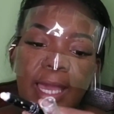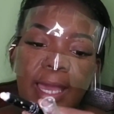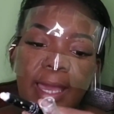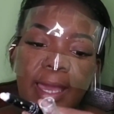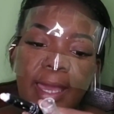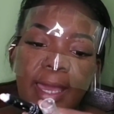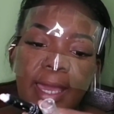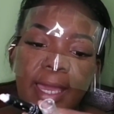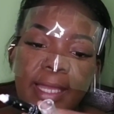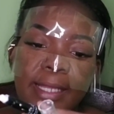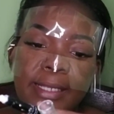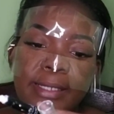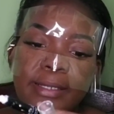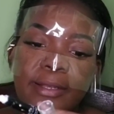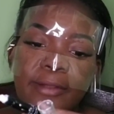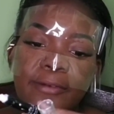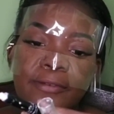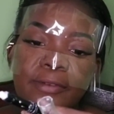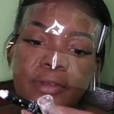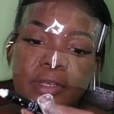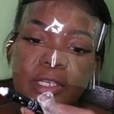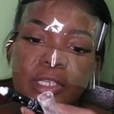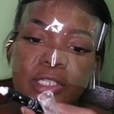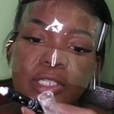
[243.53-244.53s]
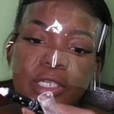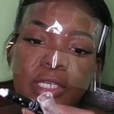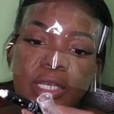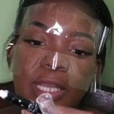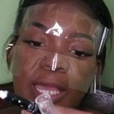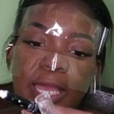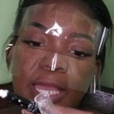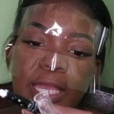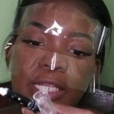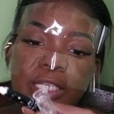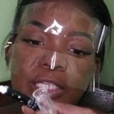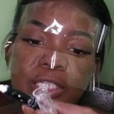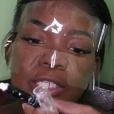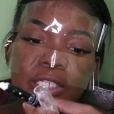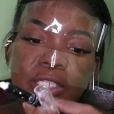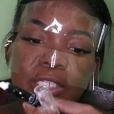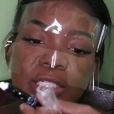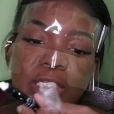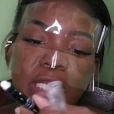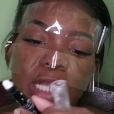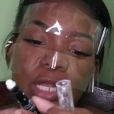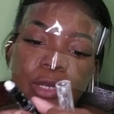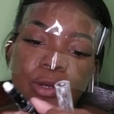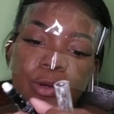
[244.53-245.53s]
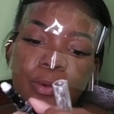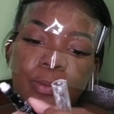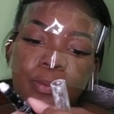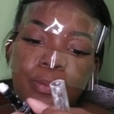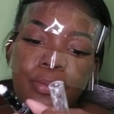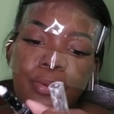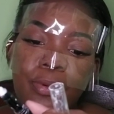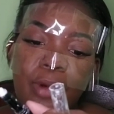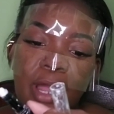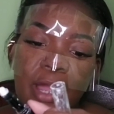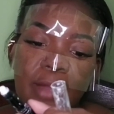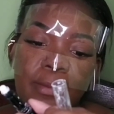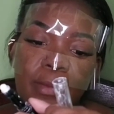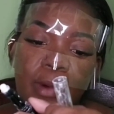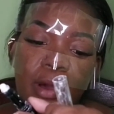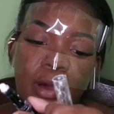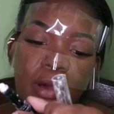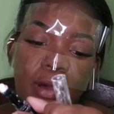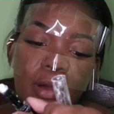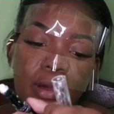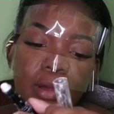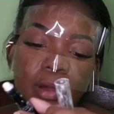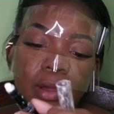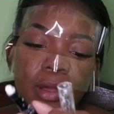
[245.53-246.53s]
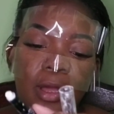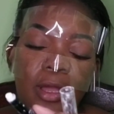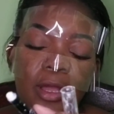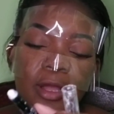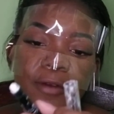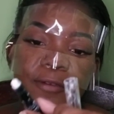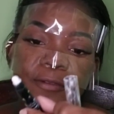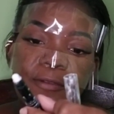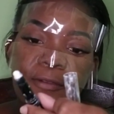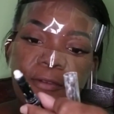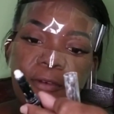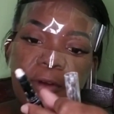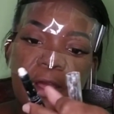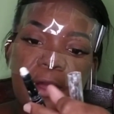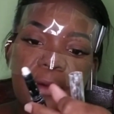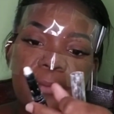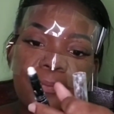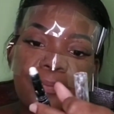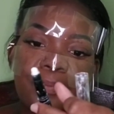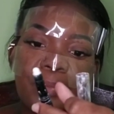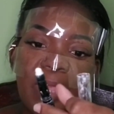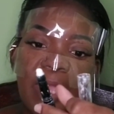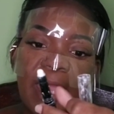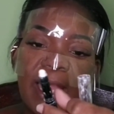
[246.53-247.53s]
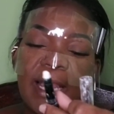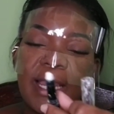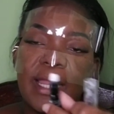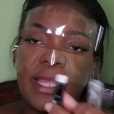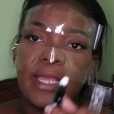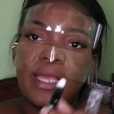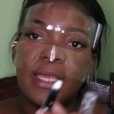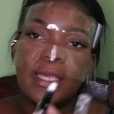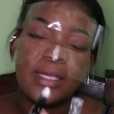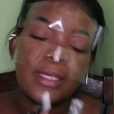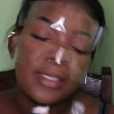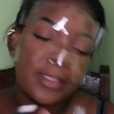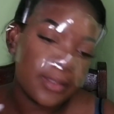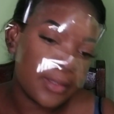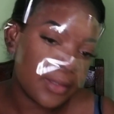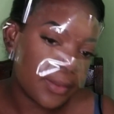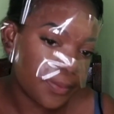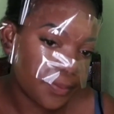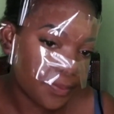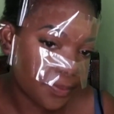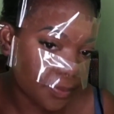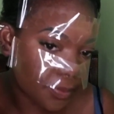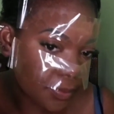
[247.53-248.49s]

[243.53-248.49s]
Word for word: High Definition Eyeshadow Primer from L A Girls.